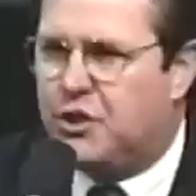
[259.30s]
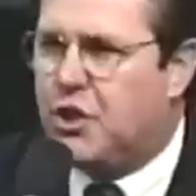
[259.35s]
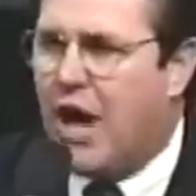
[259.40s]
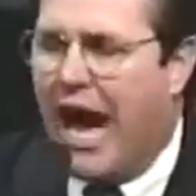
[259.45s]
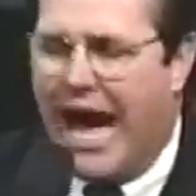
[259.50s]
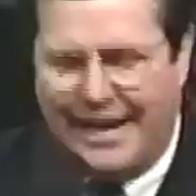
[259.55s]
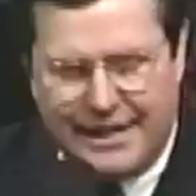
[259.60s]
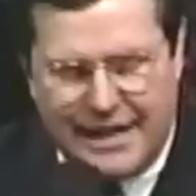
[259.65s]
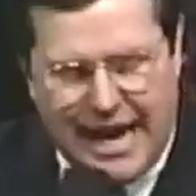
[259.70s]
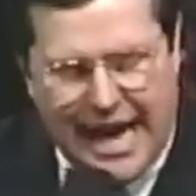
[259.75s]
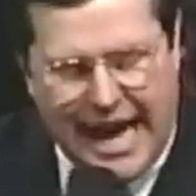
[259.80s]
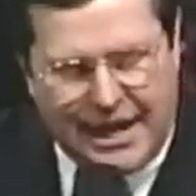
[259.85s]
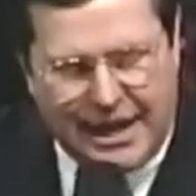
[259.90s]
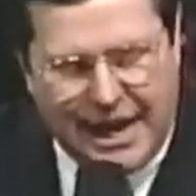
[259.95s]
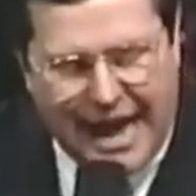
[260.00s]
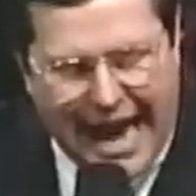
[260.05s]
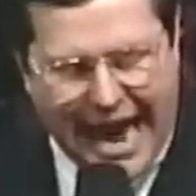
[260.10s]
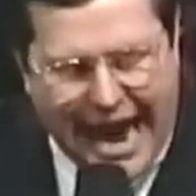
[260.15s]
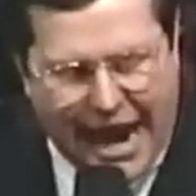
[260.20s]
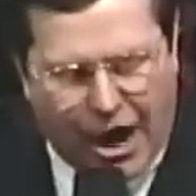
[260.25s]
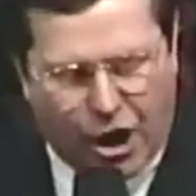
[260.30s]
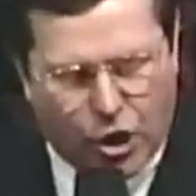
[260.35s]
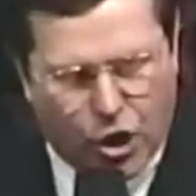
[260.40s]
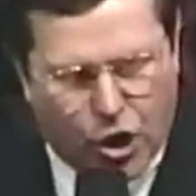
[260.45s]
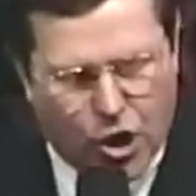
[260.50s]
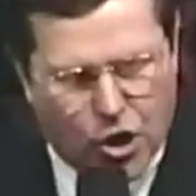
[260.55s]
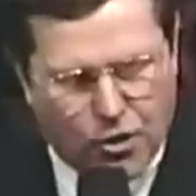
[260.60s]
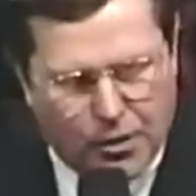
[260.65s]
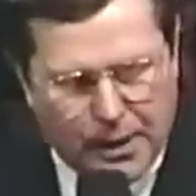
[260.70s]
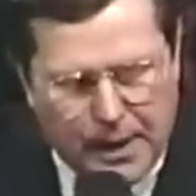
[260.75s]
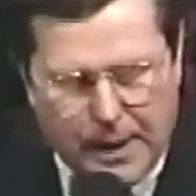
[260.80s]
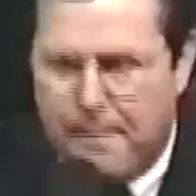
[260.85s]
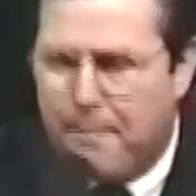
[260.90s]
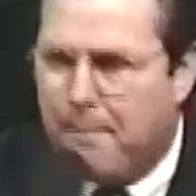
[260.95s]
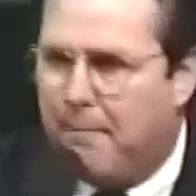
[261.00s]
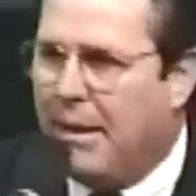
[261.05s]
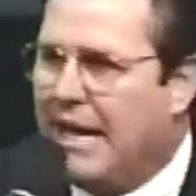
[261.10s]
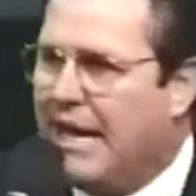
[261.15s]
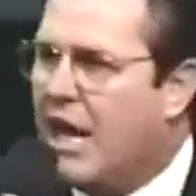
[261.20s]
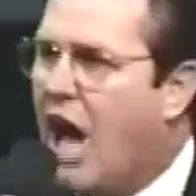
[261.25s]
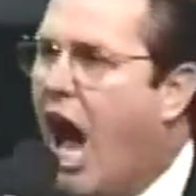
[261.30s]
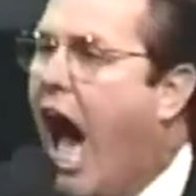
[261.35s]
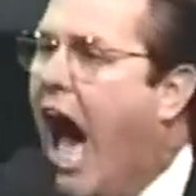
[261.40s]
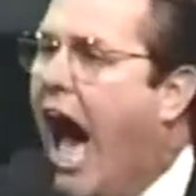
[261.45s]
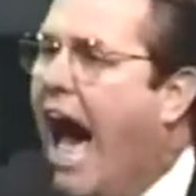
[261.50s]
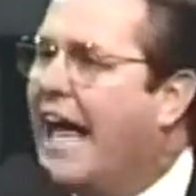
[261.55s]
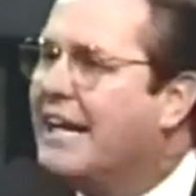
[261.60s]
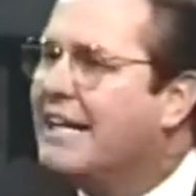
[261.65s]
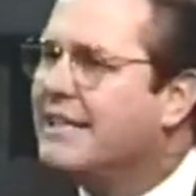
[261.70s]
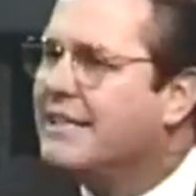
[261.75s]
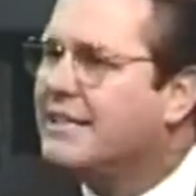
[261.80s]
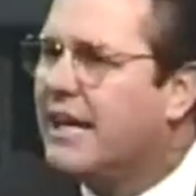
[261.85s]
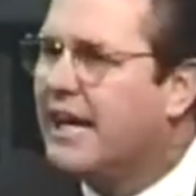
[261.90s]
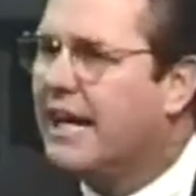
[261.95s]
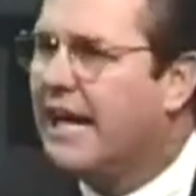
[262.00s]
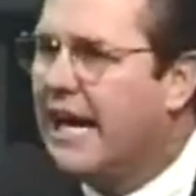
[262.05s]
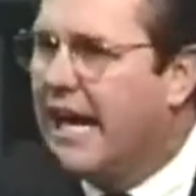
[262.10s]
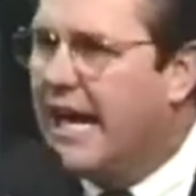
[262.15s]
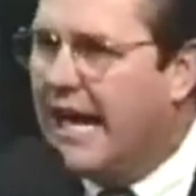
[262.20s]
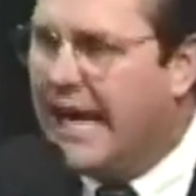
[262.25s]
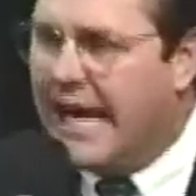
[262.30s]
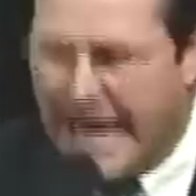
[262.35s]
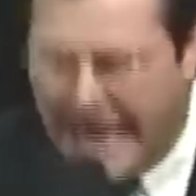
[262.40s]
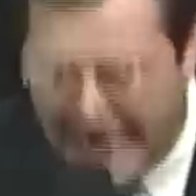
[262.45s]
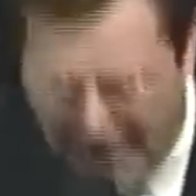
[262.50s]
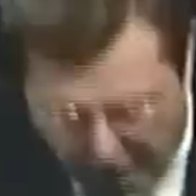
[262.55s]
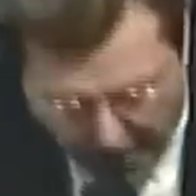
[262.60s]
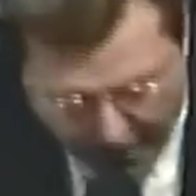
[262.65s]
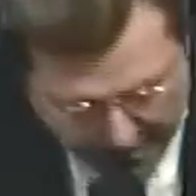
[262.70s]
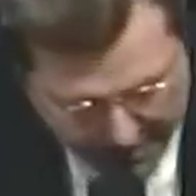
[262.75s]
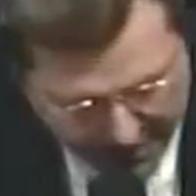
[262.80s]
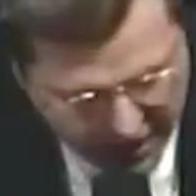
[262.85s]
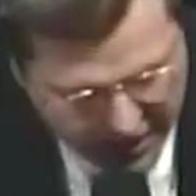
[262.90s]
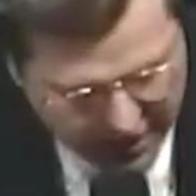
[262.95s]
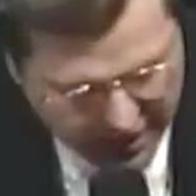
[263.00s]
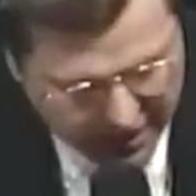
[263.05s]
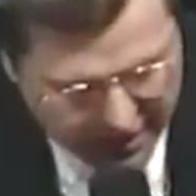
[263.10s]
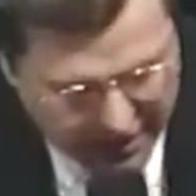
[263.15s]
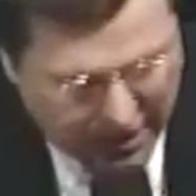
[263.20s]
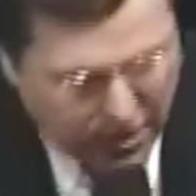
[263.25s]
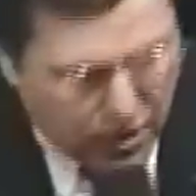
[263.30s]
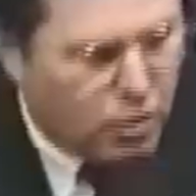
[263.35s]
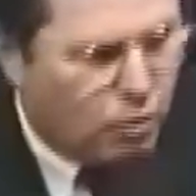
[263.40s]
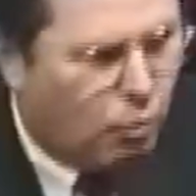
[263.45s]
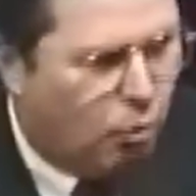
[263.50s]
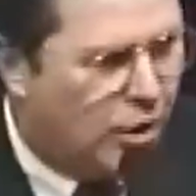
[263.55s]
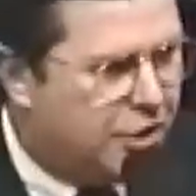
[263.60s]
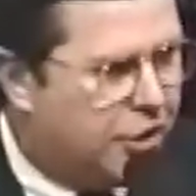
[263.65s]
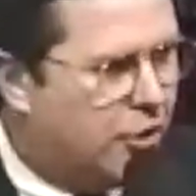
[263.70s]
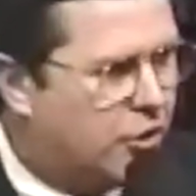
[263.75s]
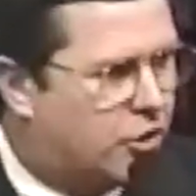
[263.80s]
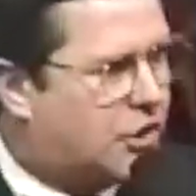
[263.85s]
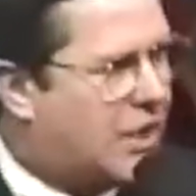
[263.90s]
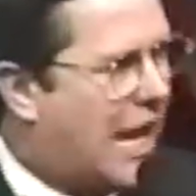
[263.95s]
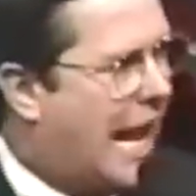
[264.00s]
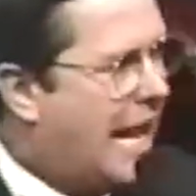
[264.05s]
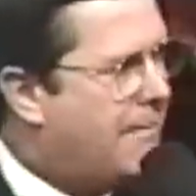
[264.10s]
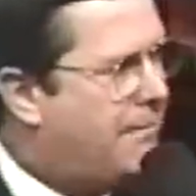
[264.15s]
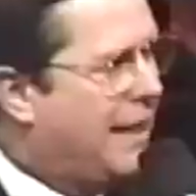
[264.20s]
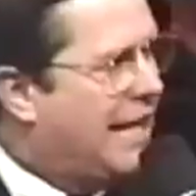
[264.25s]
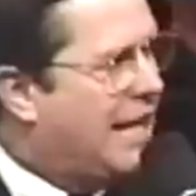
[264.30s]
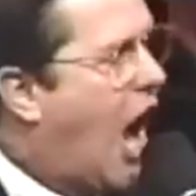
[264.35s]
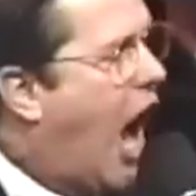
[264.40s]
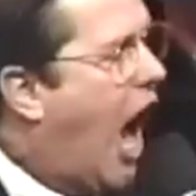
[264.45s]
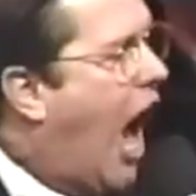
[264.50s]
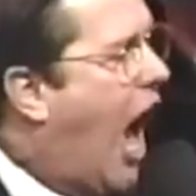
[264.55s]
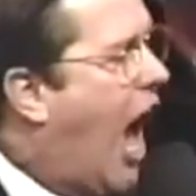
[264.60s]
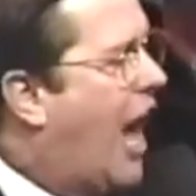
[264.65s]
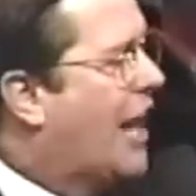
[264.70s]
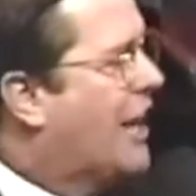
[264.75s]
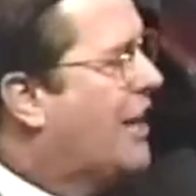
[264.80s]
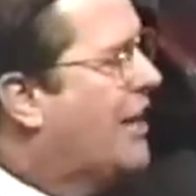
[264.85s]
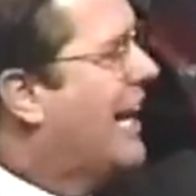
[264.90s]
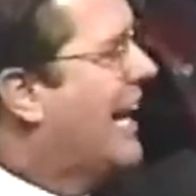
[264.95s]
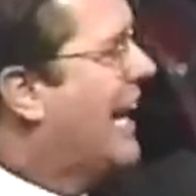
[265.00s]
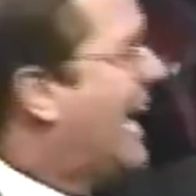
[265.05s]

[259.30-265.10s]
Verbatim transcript: shot an arrow beyond him. Would you say beyond